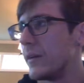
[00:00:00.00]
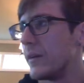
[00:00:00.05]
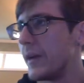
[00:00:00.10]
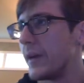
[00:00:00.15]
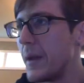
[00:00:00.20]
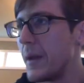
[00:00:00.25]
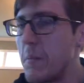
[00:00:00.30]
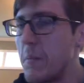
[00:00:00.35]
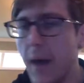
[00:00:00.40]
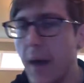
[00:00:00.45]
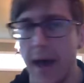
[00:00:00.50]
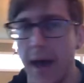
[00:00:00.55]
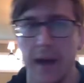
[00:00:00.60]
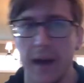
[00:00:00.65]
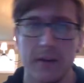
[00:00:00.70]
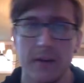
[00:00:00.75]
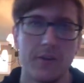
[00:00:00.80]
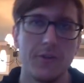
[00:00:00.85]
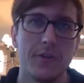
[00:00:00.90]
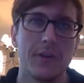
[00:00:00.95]

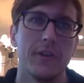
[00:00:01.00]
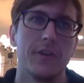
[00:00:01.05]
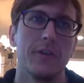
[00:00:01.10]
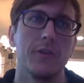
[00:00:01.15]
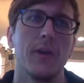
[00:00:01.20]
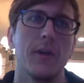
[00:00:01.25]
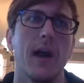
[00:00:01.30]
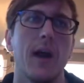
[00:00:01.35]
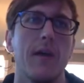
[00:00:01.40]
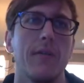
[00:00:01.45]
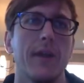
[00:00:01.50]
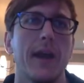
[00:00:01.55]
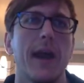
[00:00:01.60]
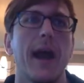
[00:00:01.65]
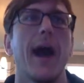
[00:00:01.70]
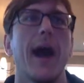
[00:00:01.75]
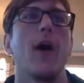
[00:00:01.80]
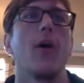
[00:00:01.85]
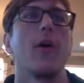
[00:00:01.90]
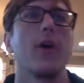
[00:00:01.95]
impact, you can derive an
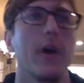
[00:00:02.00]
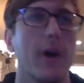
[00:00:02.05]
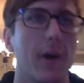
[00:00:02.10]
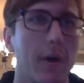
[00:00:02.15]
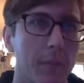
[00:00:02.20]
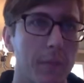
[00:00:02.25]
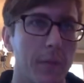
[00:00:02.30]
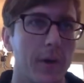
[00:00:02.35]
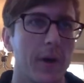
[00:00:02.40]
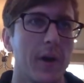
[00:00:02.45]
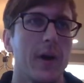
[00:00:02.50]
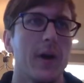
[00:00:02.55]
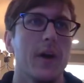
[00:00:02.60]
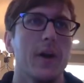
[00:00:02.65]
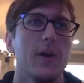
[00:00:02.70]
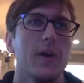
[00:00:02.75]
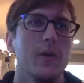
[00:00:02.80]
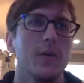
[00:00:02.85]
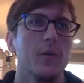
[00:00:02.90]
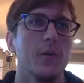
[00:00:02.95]
outcome,
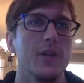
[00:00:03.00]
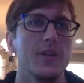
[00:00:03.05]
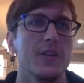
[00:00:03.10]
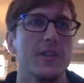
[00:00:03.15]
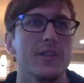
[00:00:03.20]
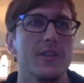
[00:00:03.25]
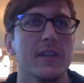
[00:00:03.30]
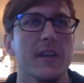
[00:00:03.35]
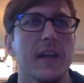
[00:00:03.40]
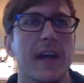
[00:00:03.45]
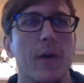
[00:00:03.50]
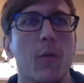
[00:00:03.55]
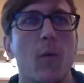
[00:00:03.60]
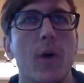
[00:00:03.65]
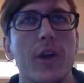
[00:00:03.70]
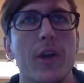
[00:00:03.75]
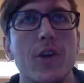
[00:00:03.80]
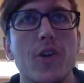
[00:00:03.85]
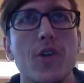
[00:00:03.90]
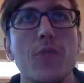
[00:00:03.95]
which is like
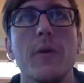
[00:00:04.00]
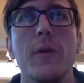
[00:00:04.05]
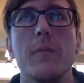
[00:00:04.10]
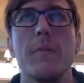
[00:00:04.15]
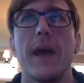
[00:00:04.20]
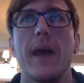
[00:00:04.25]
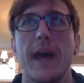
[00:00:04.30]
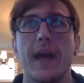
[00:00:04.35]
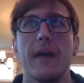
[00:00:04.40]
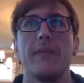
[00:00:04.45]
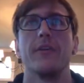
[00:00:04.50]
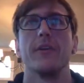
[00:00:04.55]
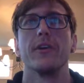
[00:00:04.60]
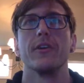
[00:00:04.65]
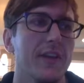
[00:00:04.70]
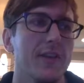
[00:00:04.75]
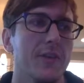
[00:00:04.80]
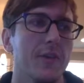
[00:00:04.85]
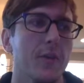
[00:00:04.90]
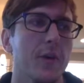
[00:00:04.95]
what human
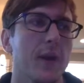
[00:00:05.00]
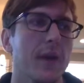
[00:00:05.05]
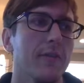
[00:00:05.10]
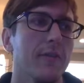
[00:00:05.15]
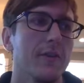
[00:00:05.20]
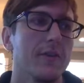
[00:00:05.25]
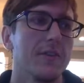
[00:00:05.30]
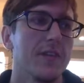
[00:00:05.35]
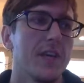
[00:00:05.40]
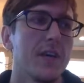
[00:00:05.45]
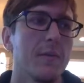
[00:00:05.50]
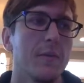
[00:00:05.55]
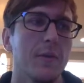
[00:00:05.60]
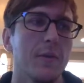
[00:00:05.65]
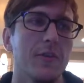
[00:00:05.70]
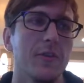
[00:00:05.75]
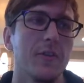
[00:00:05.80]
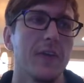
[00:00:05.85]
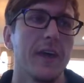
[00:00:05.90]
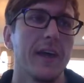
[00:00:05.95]
behavior. So whatever team
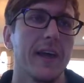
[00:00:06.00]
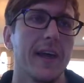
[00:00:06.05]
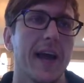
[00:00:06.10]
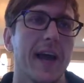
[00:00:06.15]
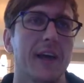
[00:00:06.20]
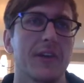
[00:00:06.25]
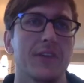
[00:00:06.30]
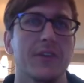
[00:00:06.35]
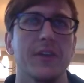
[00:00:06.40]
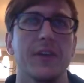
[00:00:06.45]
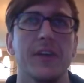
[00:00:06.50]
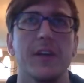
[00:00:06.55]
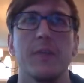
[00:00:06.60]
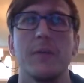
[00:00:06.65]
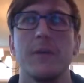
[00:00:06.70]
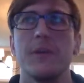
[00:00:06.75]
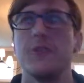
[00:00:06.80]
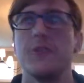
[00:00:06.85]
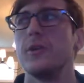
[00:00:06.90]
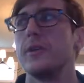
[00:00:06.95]
is like actually going to
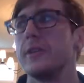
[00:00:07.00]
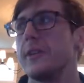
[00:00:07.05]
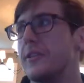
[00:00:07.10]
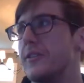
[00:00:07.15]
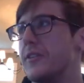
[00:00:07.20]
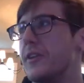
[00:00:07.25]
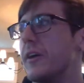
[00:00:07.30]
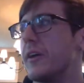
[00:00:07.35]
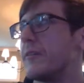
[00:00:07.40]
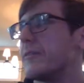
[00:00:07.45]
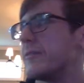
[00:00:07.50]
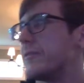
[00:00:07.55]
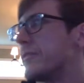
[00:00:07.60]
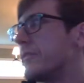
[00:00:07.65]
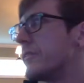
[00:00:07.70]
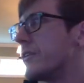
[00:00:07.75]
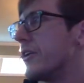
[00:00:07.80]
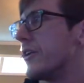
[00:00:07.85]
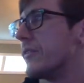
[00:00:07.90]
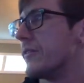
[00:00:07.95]
be doing this stuff,
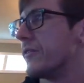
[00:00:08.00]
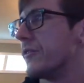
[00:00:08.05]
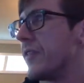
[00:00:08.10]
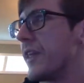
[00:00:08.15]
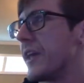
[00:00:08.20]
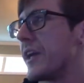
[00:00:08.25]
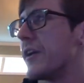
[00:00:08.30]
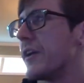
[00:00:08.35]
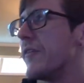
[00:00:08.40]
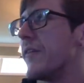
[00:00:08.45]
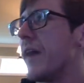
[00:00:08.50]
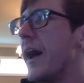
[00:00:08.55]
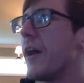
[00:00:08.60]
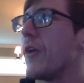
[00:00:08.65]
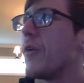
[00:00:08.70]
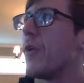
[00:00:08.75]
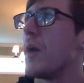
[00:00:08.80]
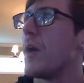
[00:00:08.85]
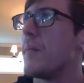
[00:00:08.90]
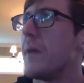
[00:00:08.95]
think of how
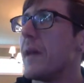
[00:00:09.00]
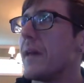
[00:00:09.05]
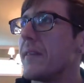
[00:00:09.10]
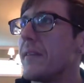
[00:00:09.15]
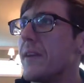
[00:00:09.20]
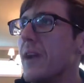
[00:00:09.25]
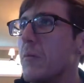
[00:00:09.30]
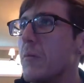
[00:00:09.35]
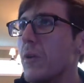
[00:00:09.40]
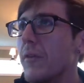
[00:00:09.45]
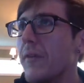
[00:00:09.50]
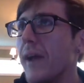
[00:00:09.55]
do I make the number of